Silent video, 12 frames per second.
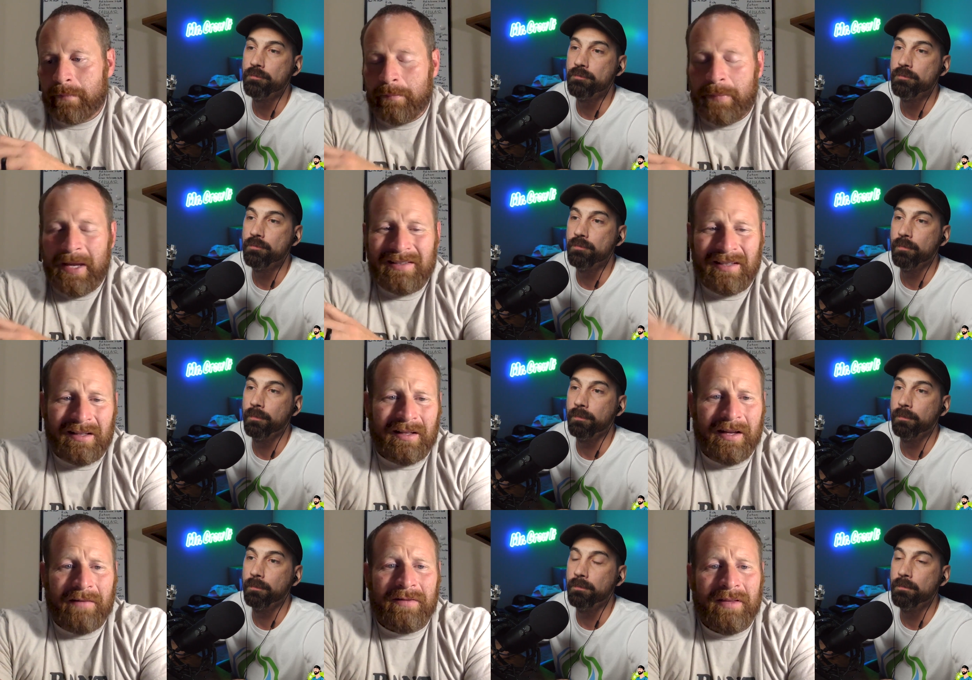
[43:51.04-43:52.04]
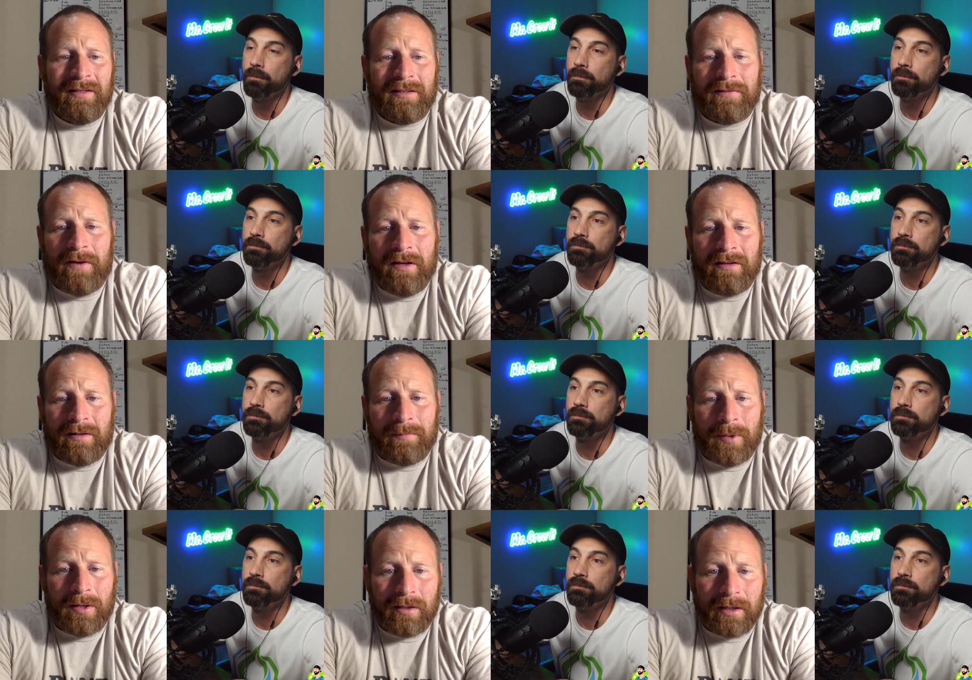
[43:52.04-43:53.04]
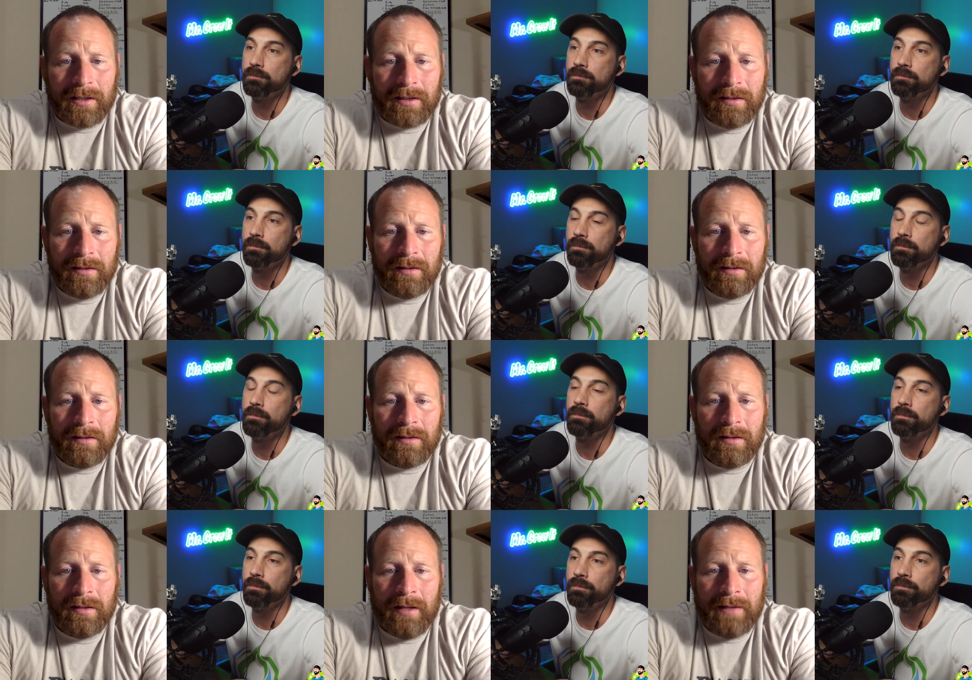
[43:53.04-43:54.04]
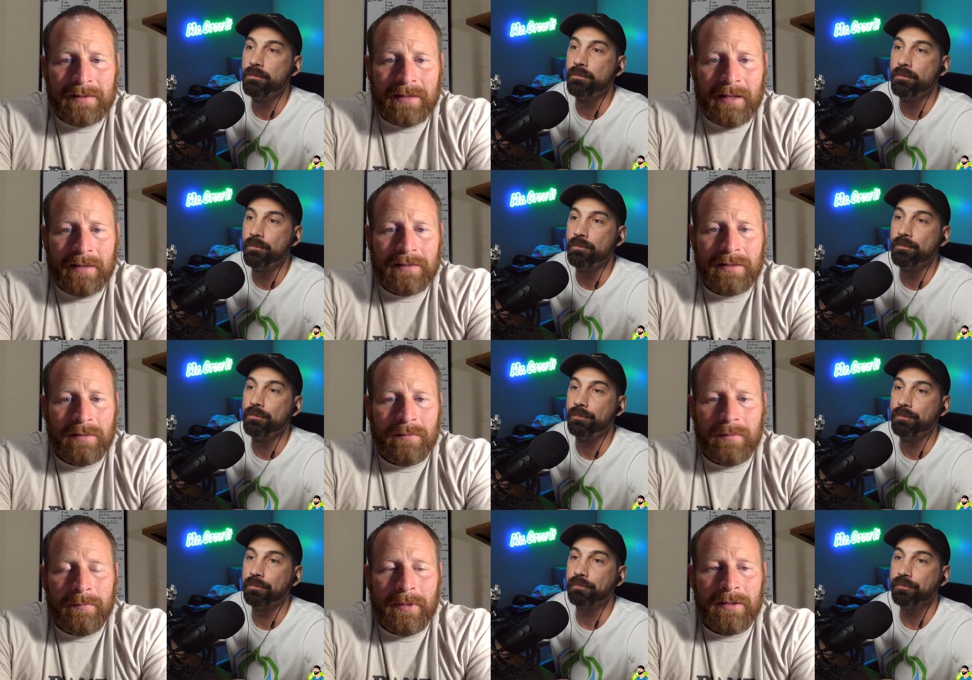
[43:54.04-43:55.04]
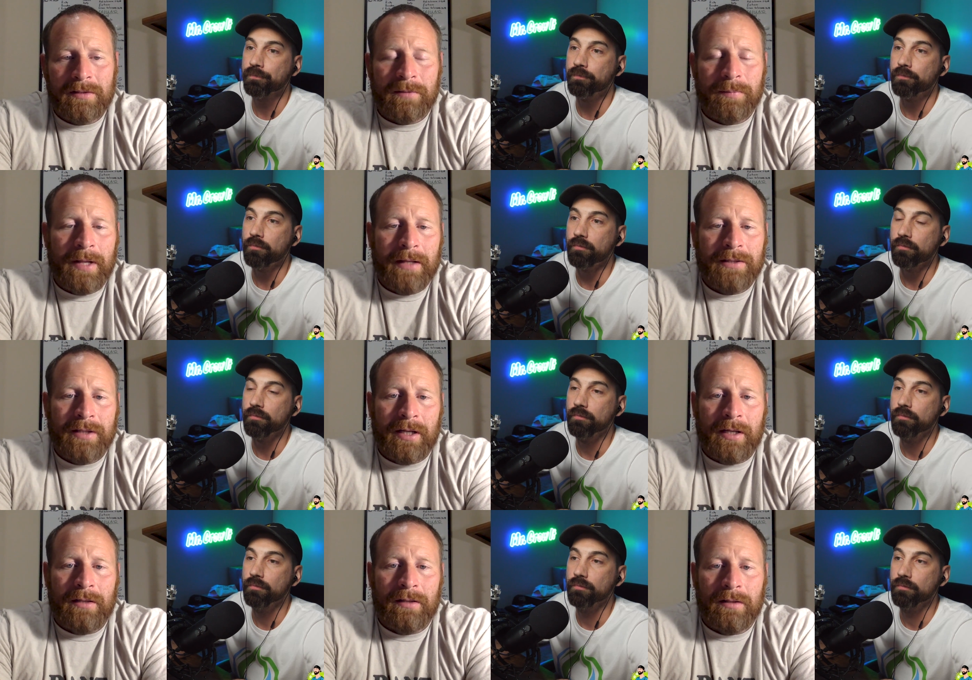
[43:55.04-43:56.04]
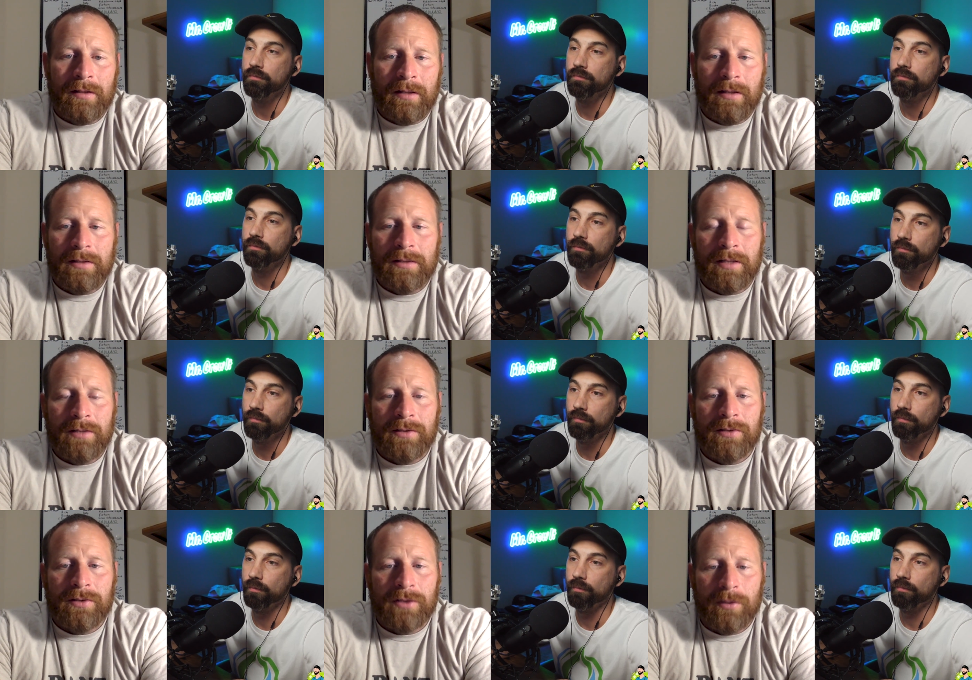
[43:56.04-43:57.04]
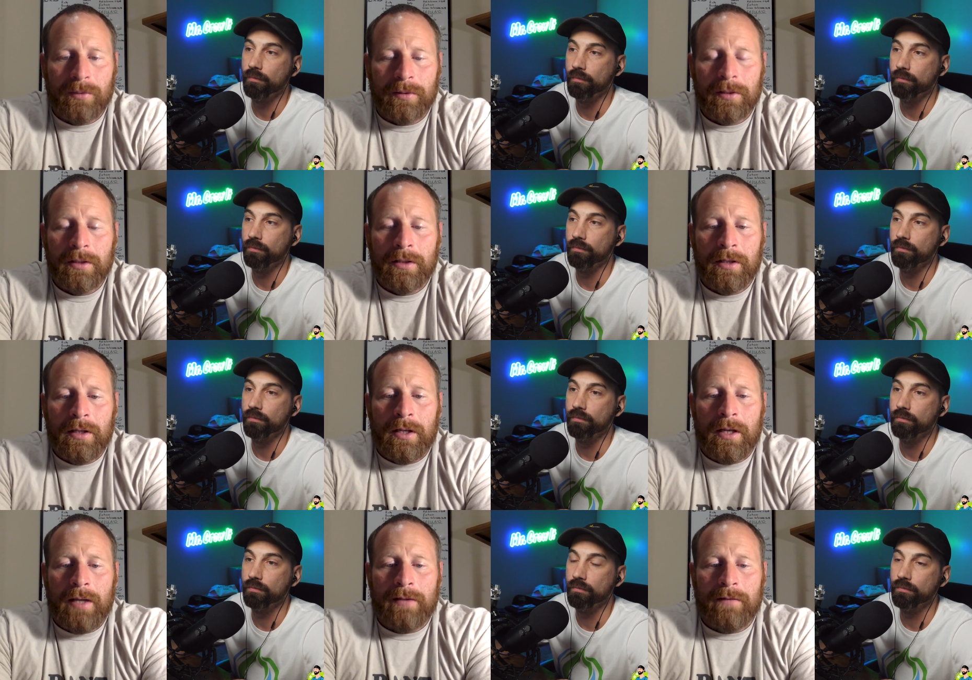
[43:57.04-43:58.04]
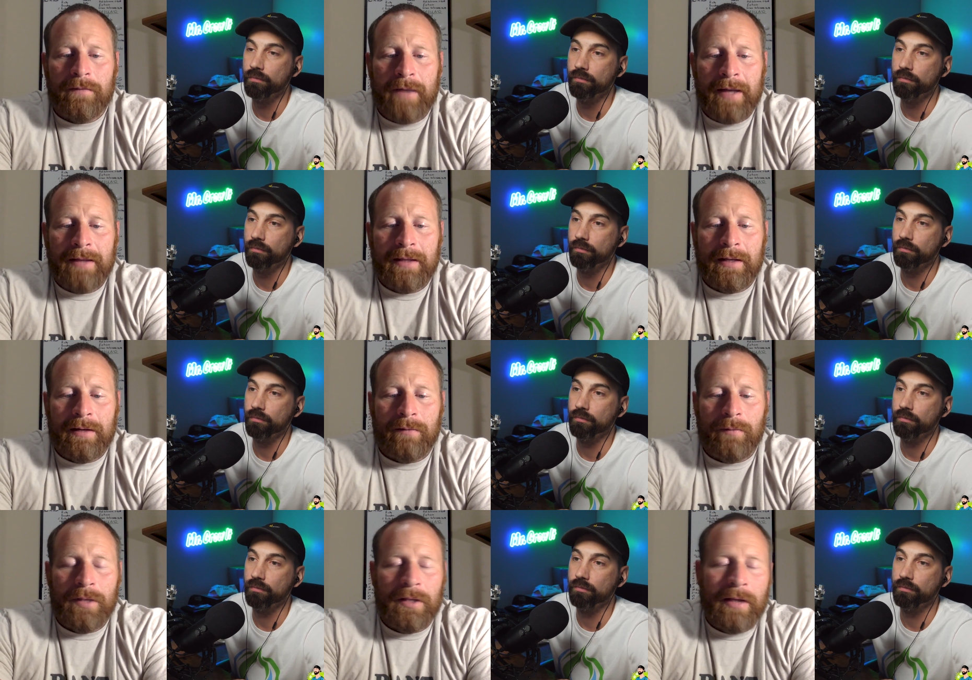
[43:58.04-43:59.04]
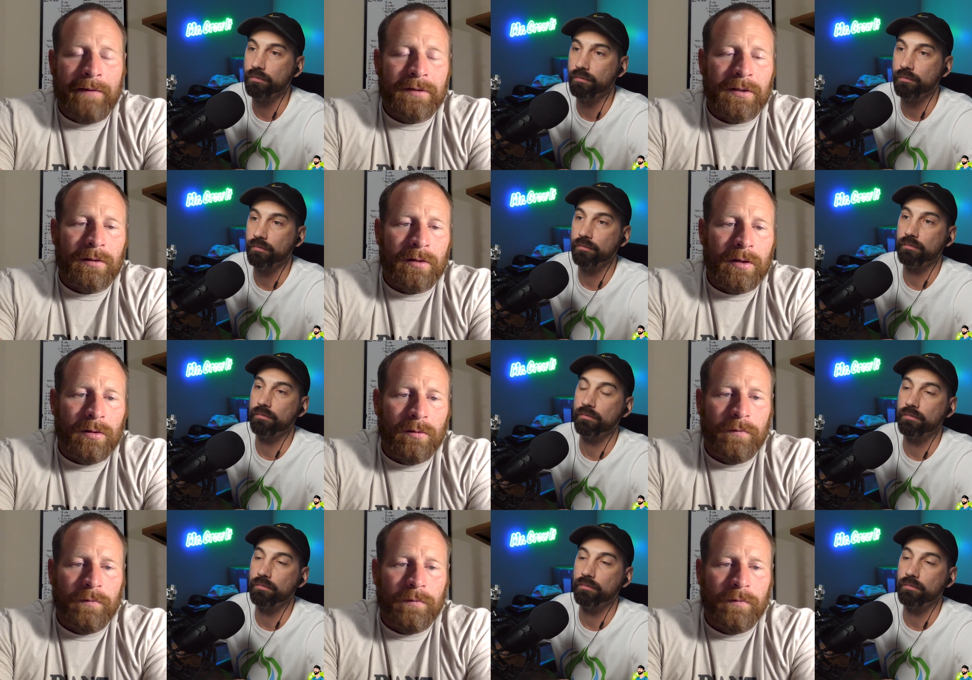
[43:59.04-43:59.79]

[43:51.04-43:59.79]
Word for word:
Speaker 1: basically everything just falling apart. It's it's some. Um, I mean, the supply chain is such a joke, and the fact that we have to go to Whole